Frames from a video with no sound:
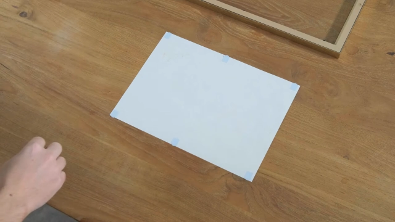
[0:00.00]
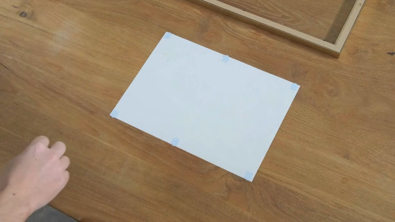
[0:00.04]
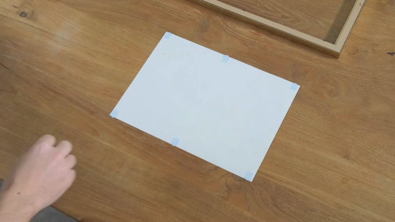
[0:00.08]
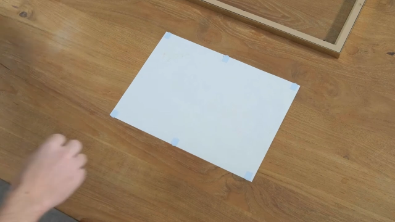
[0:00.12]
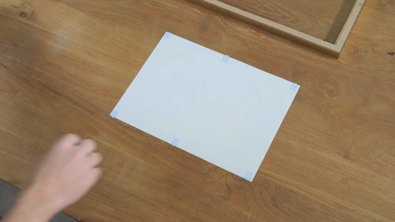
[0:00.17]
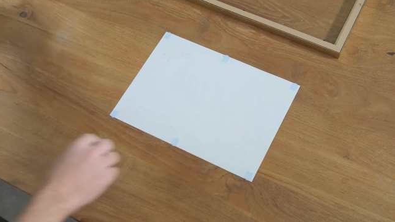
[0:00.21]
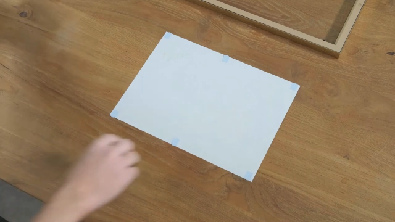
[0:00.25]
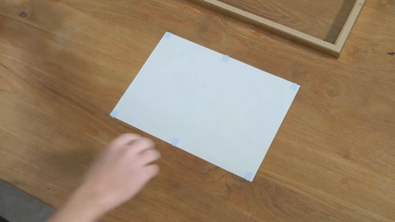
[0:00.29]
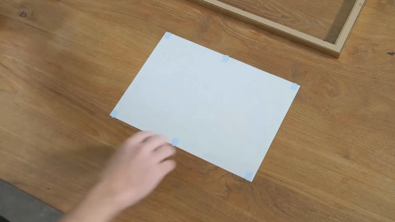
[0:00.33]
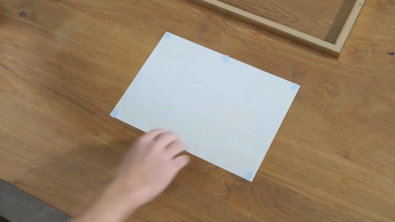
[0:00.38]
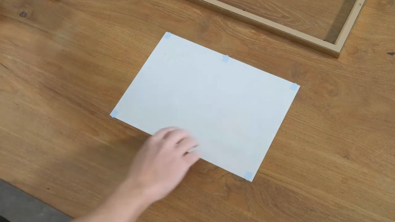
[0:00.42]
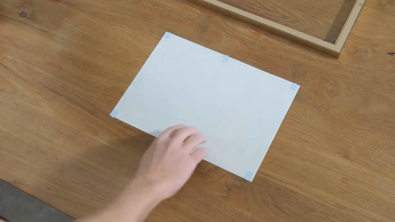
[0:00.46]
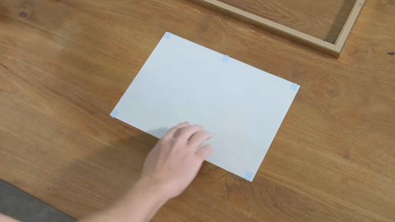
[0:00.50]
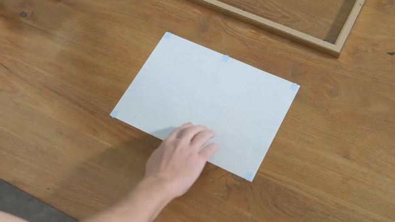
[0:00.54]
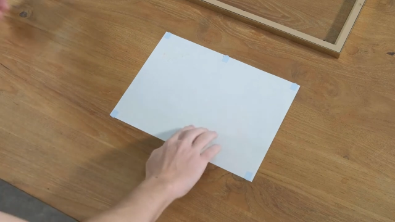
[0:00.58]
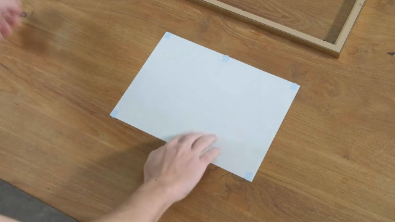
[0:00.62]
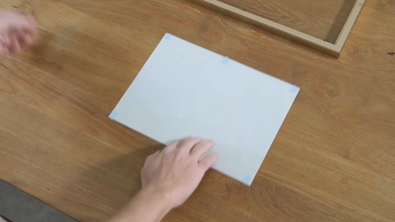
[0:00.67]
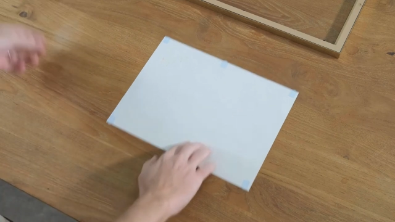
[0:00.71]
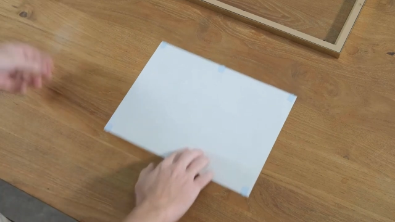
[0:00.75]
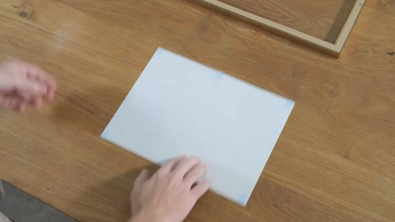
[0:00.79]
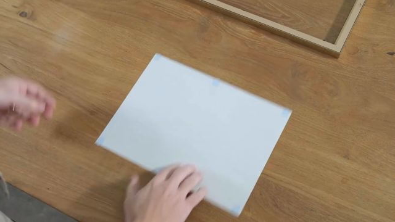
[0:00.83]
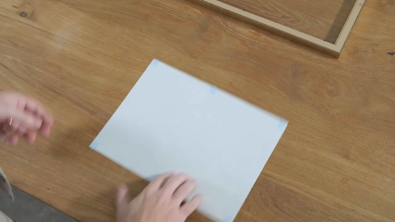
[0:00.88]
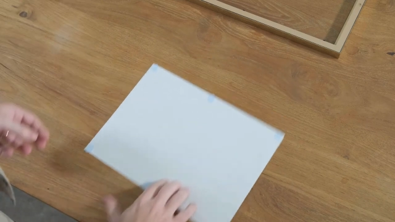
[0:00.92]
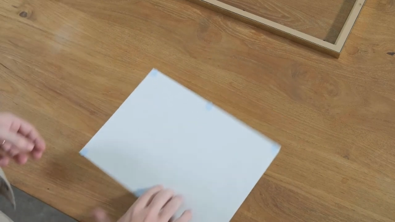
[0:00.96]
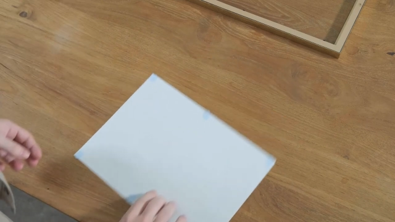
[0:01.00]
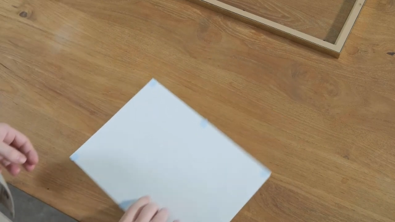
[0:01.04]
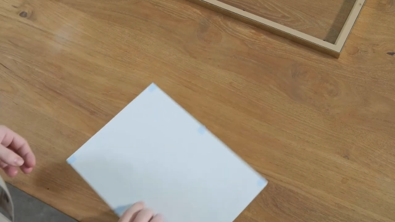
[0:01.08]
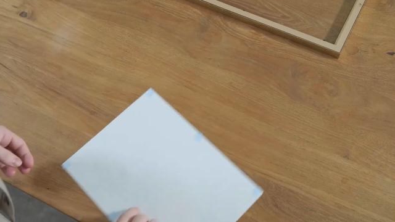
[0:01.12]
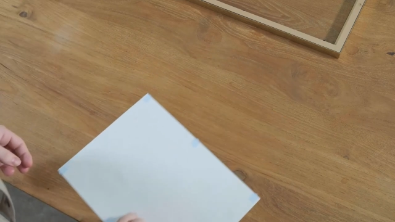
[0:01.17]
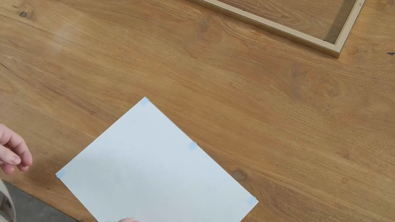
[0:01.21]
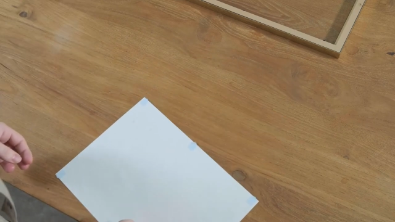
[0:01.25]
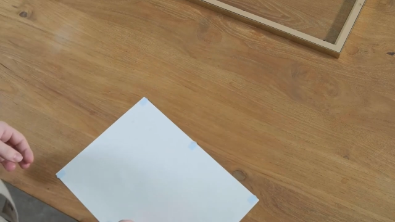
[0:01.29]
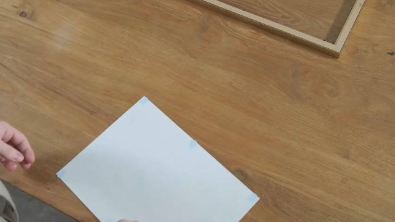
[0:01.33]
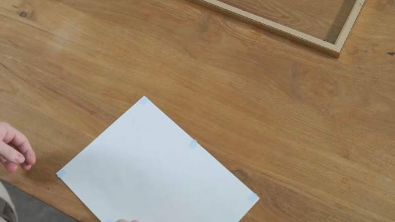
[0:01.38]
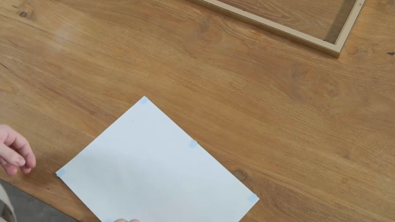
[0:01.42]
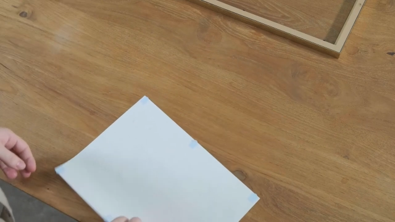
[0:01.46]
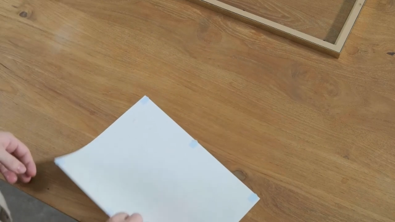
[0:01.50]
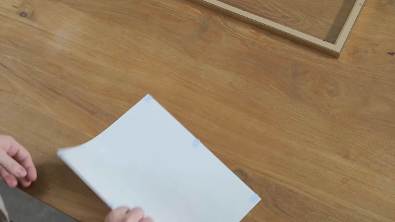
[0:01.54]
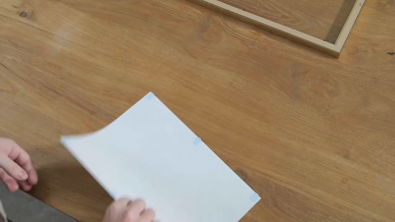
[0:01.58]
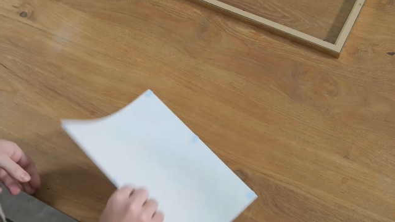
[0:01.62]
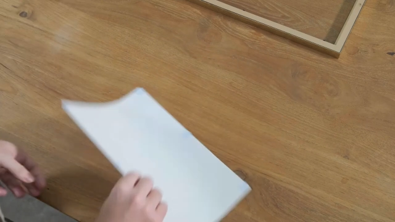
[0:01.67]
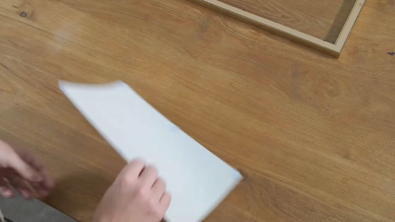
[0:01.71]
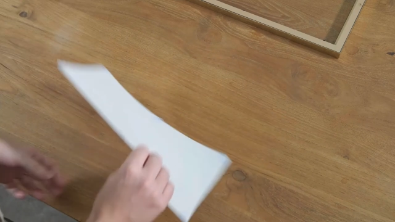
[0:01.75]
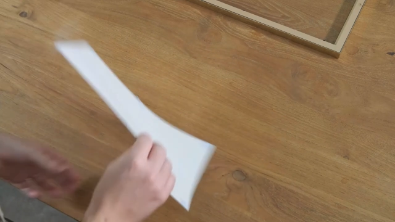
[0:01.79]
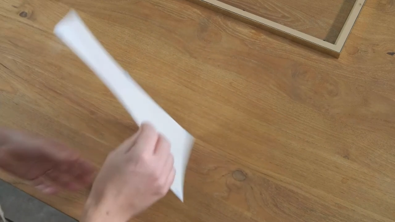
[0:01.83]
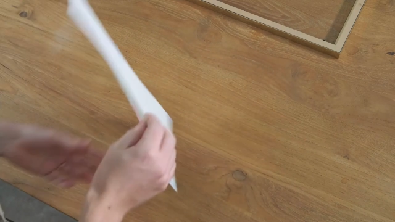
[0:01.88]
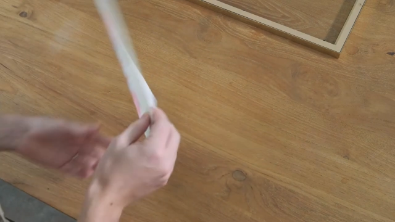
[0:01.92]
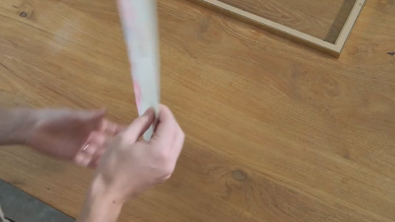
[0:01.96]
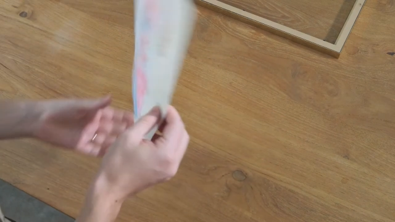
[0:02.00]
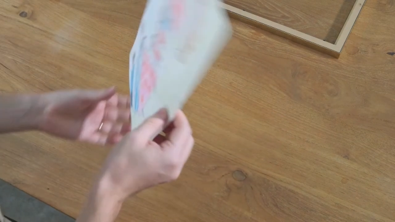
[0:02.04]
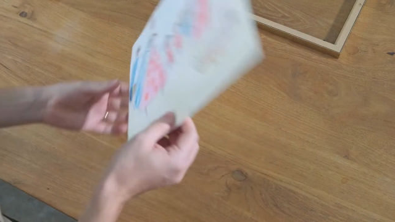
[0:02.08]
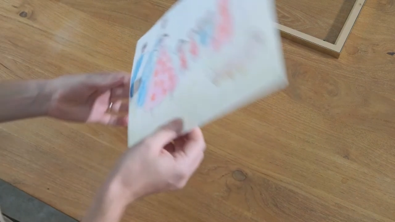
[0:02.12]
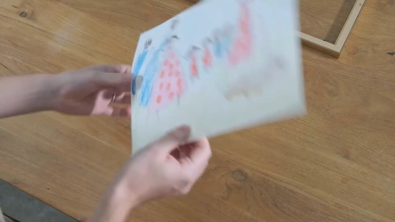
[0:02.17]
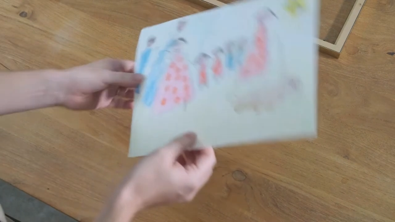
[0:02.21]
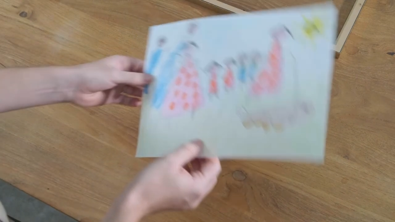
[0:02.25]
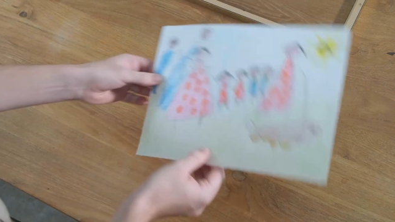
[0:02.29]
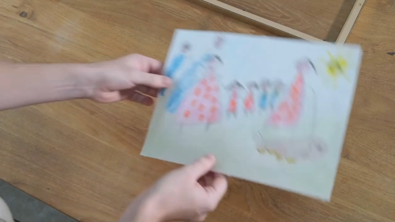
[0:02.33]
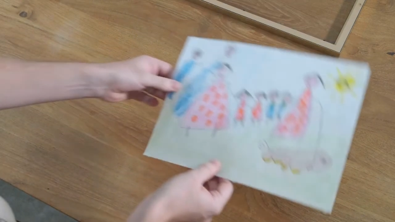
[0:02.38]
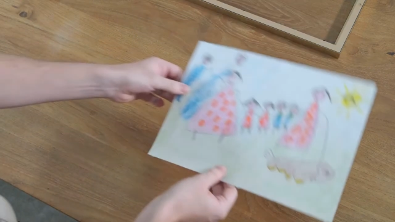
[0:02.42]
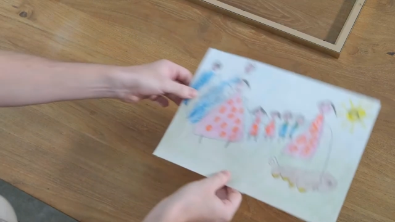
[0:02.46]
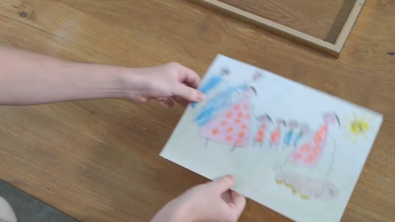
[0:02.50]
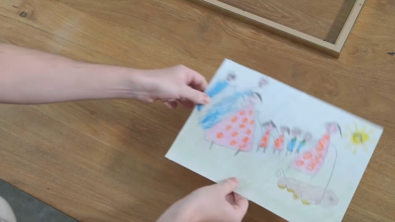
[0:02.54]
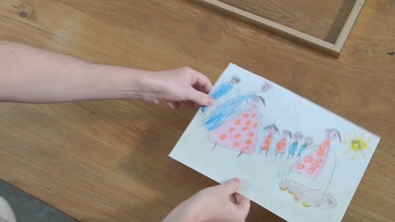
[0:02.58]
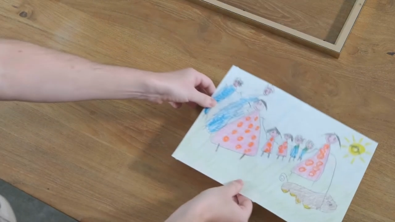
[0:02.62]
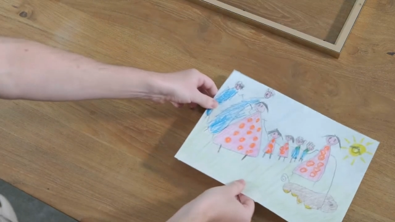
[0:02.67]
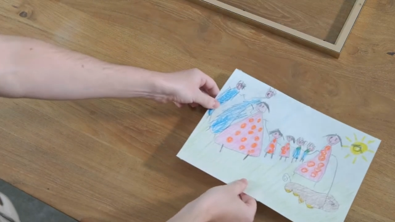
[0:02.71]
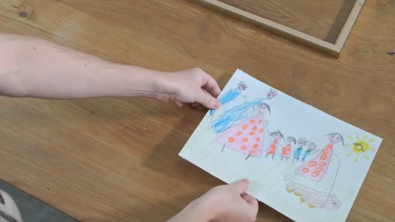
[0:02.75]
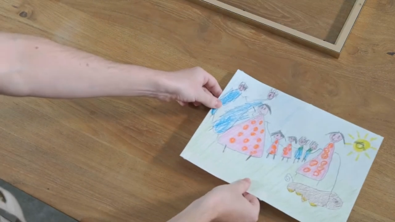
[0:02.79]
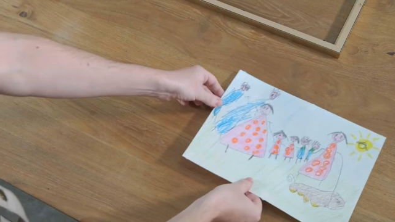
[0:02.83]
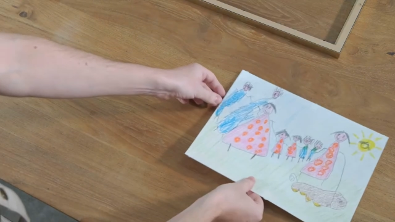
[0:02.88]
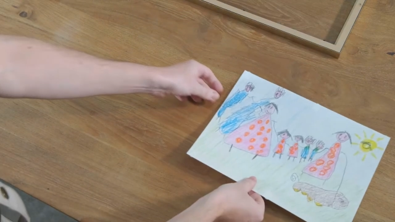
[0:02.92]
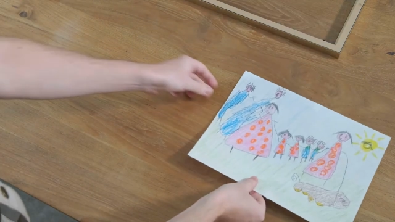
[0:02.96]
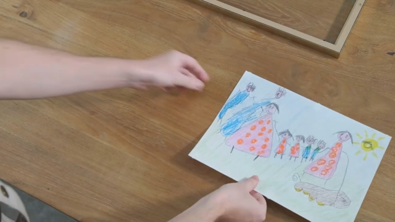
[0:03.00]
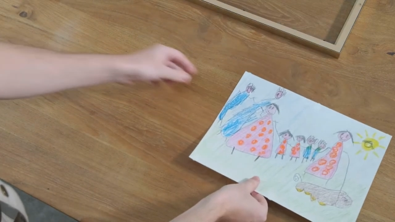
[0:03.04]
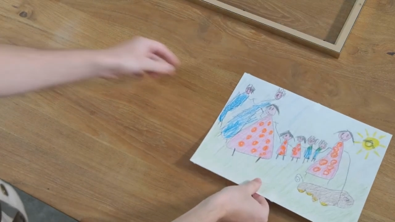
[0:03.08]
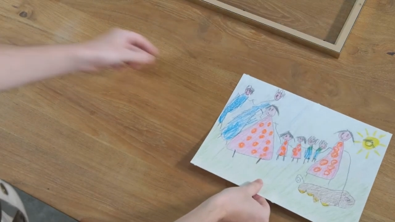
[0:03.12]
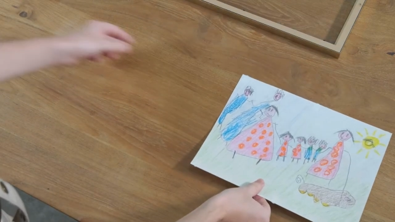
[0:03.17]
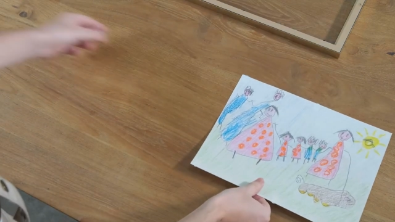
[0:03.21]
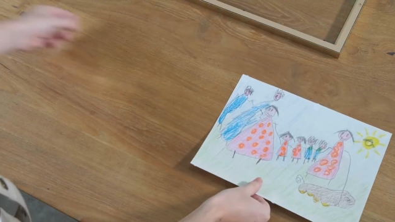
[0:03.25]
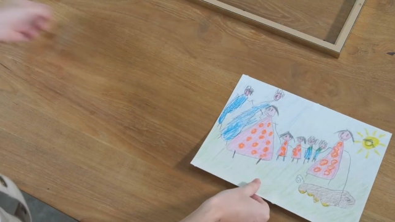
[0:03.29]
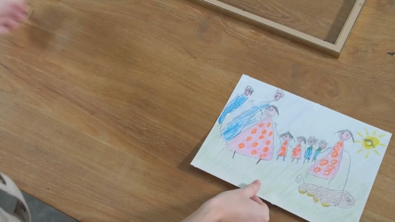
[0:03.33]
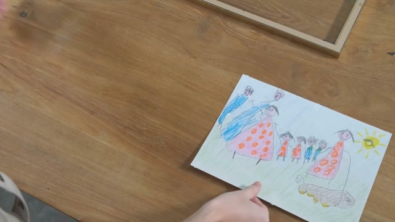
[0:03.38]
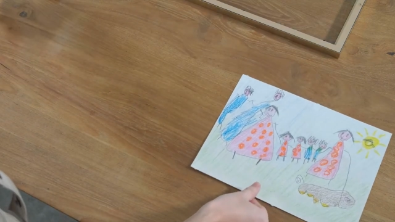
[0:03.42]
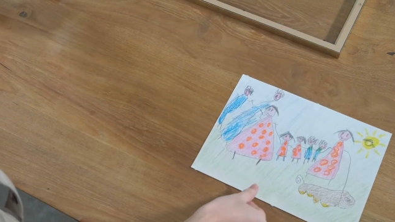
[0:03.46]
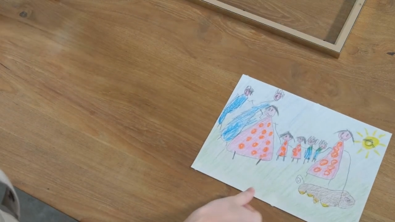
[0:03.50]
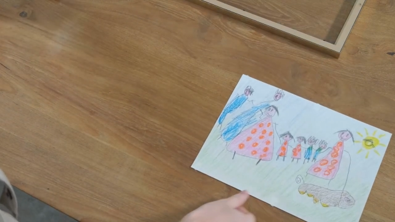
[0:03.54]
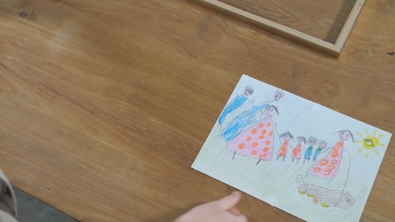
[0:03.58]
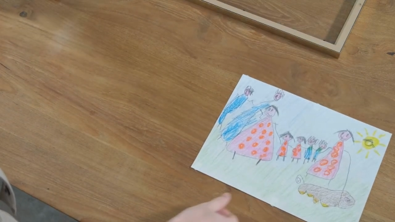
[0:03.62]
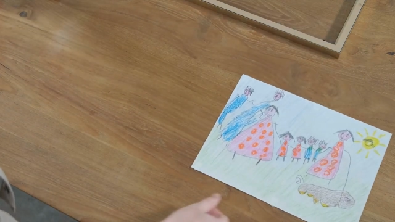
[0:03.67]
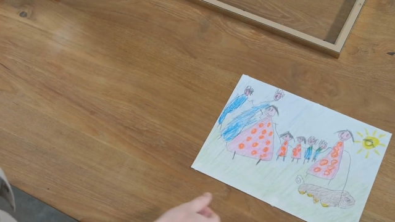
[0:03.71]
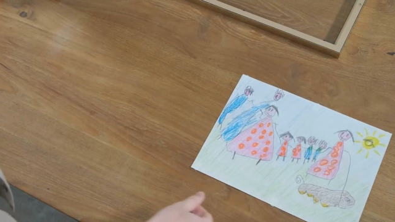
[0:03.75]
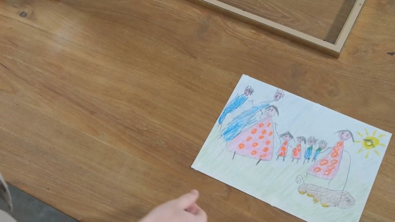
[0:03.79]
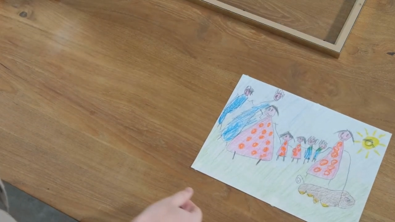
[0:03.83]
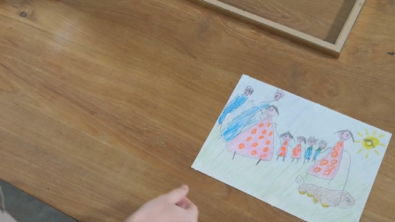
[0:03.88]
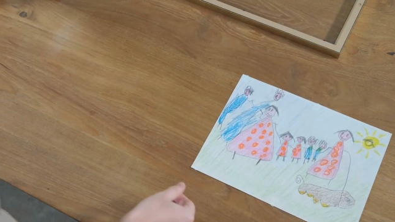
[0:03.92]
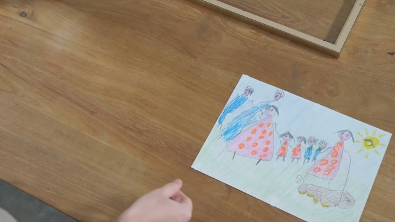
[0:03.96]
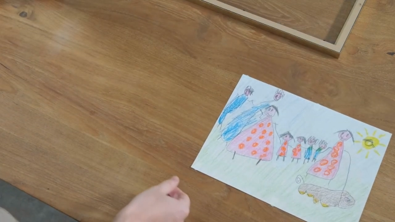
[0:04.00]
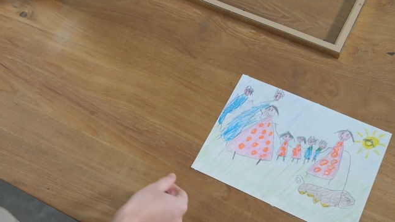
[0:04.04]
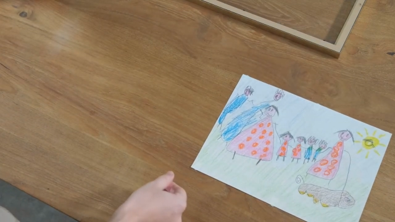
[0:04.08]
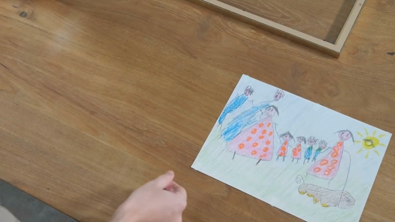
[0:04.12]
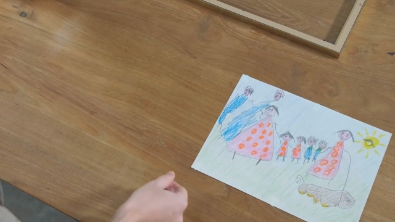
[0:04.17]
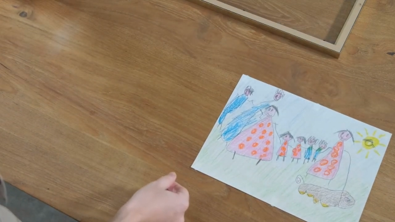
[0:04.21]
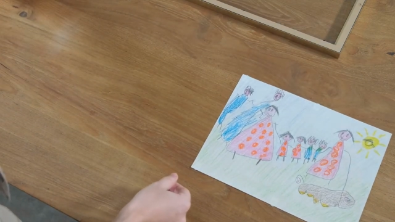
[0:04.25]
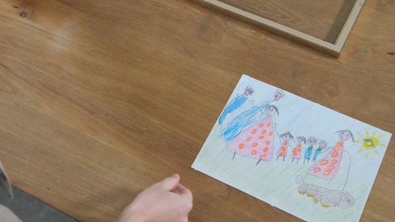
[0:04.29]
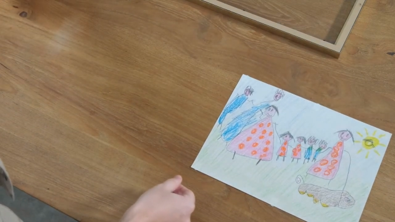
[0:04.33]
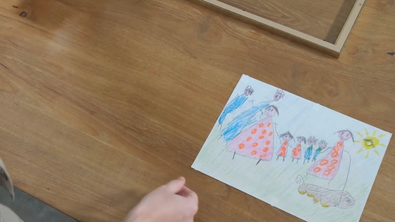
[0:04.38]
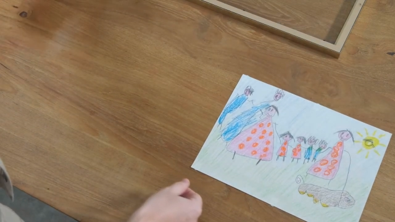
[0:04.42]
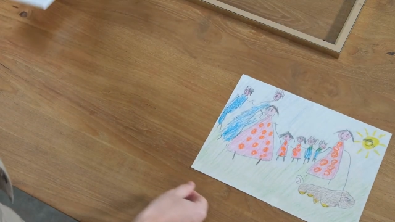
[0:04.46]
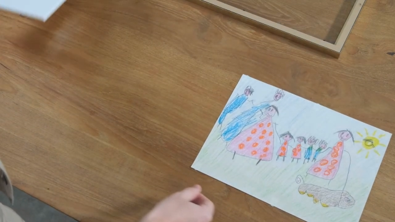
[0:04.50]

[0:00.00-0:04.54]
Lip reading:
[unreadable: no face in view]